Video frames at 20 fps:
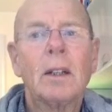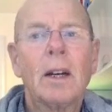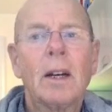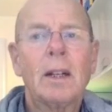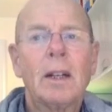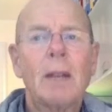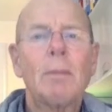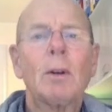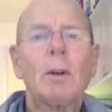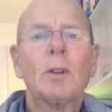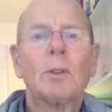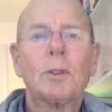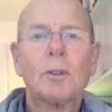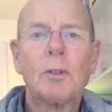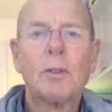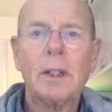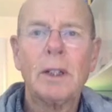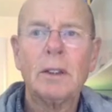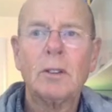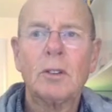dynamical
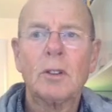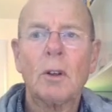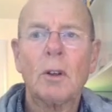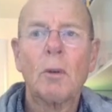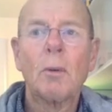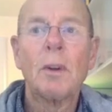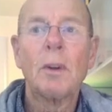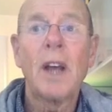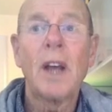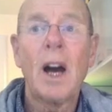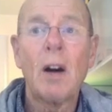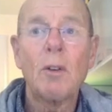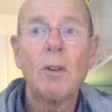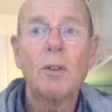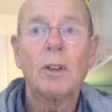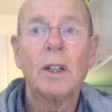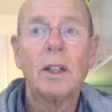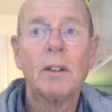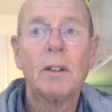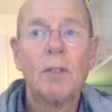trends
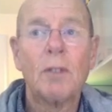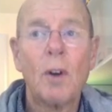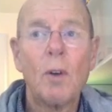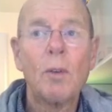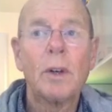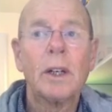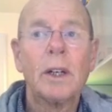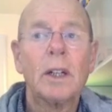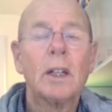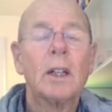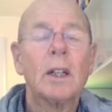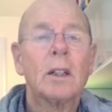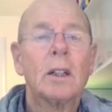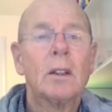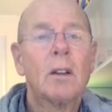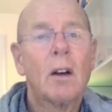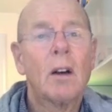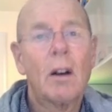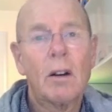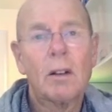without invoking
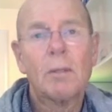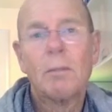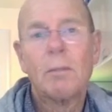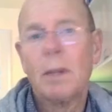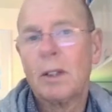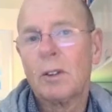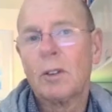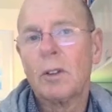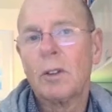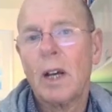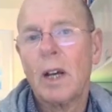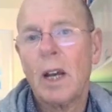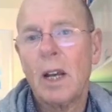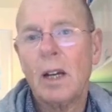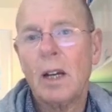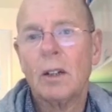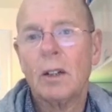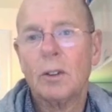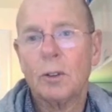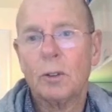dark matter
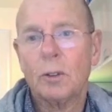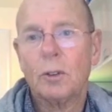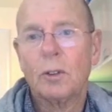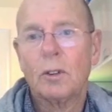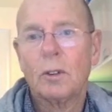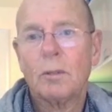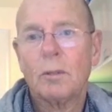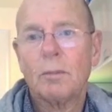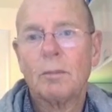halos.